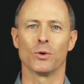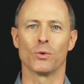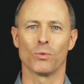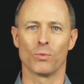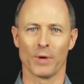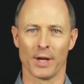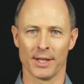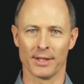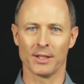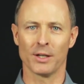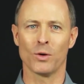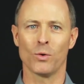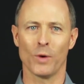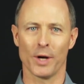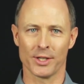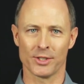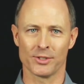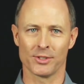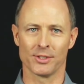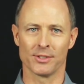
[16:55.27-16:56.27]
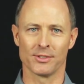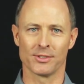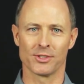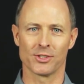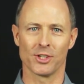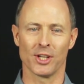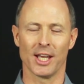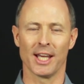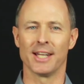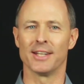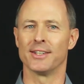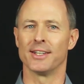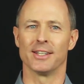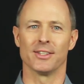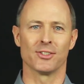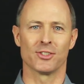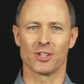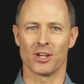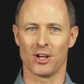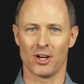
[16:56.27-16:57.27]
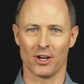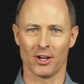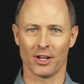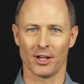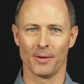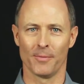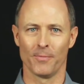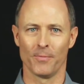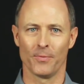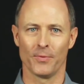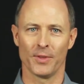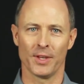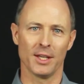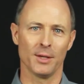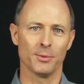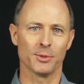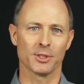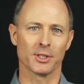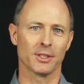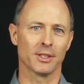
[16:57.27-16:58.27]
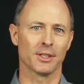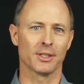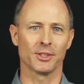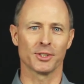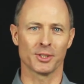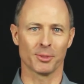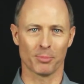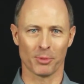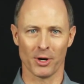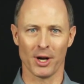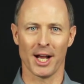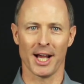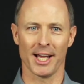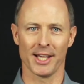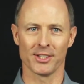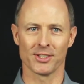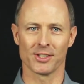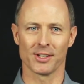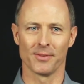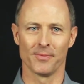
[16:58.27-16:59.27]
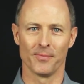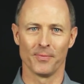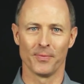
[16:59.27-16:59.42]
read the questions and didn't talk. He was a little surprised.